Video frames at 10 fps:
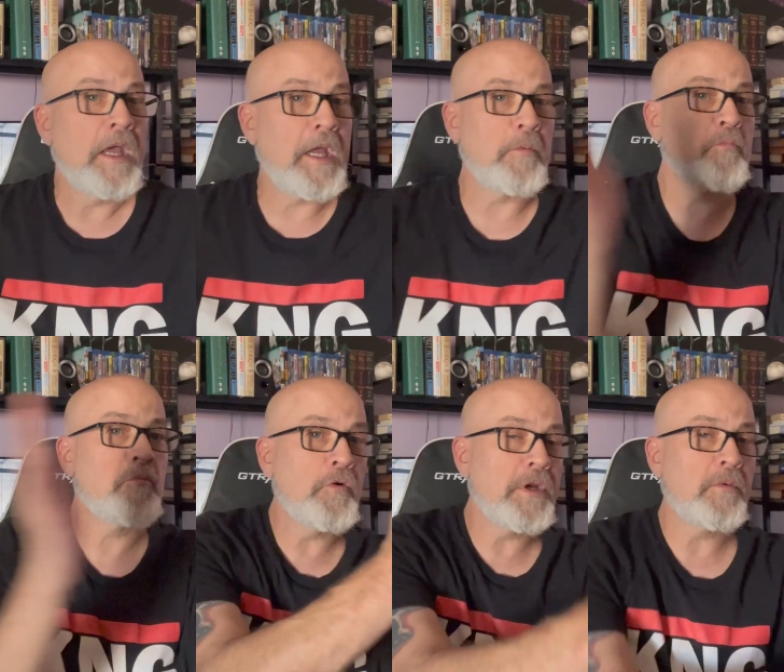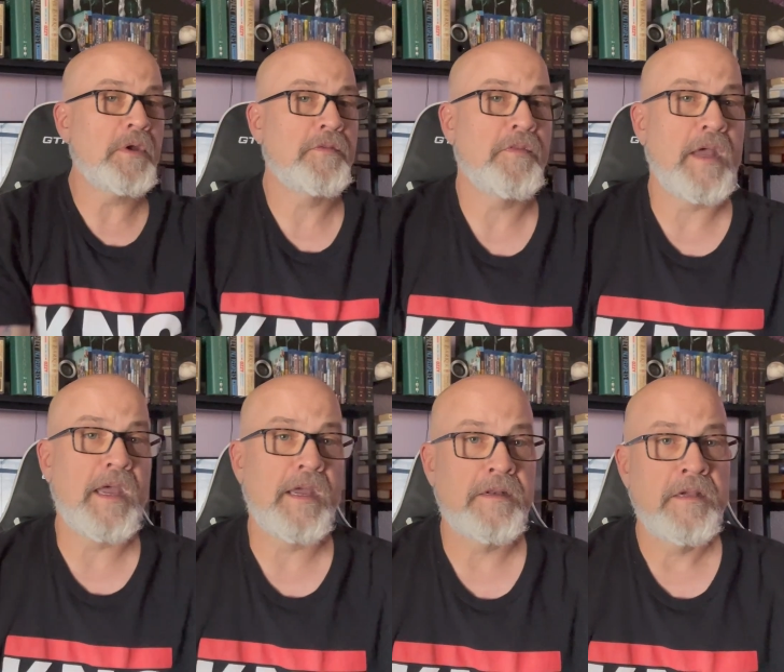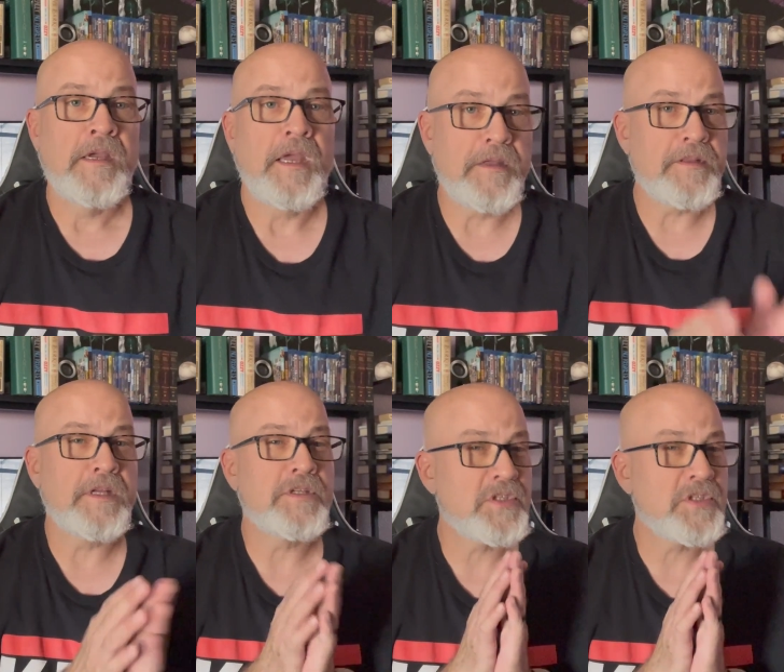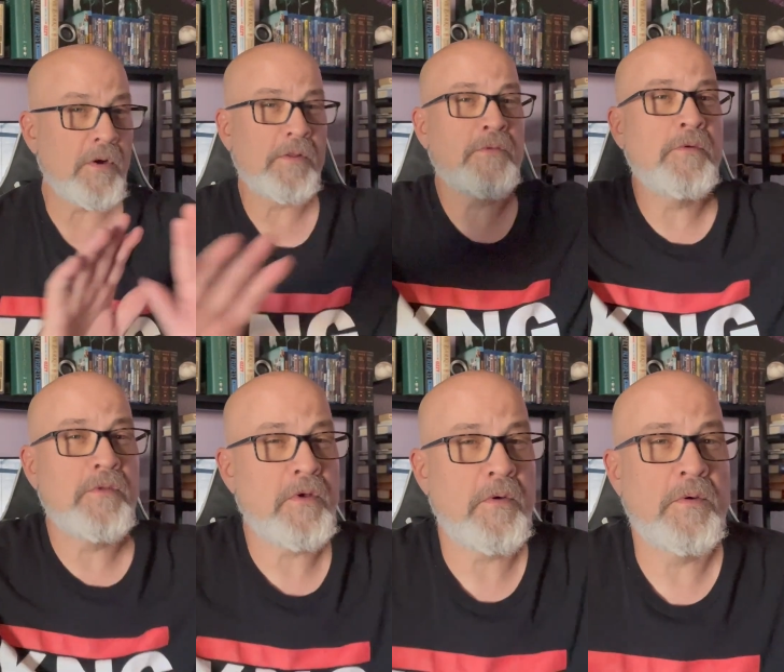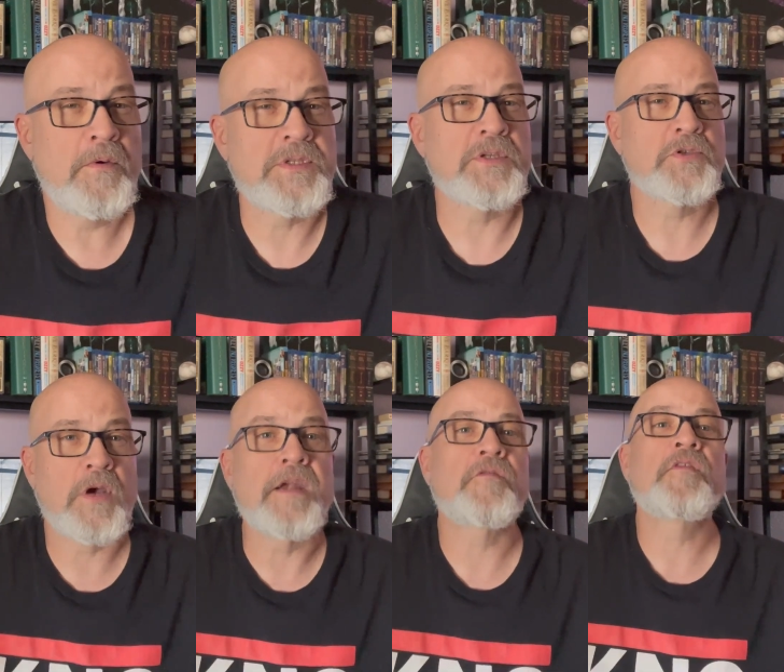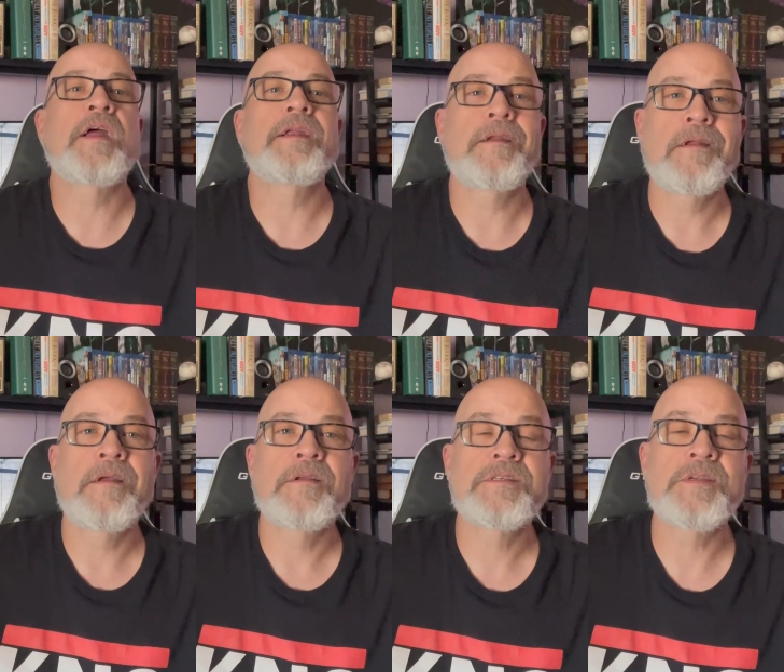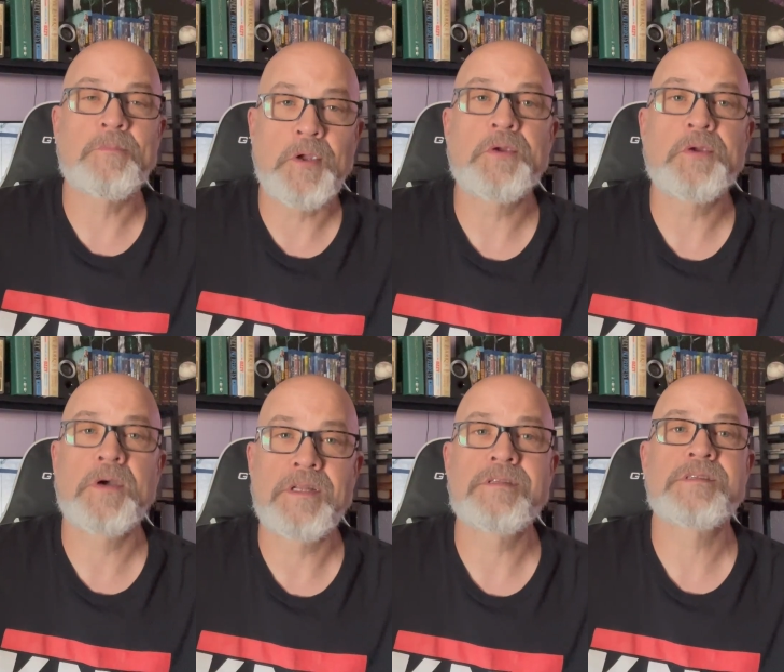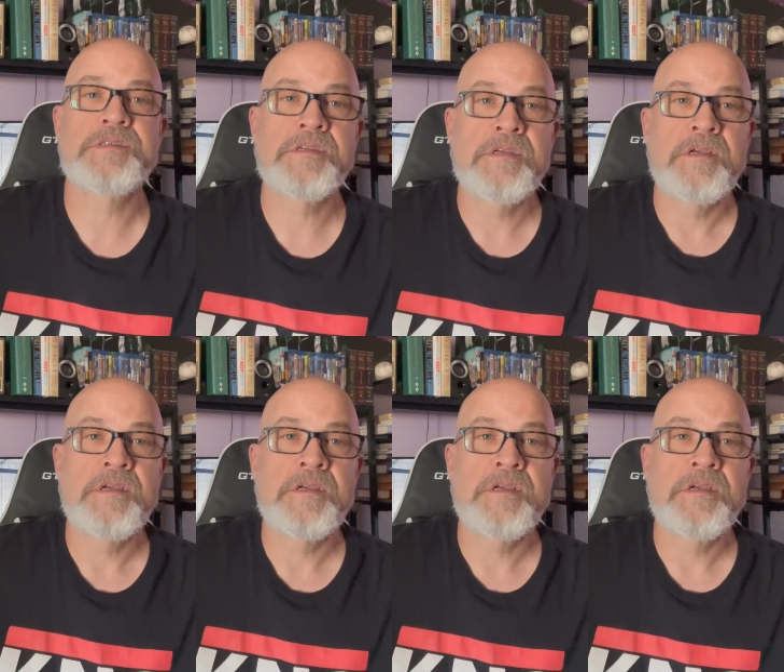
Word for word: and put it with that and then sort through those and try to find some good ones.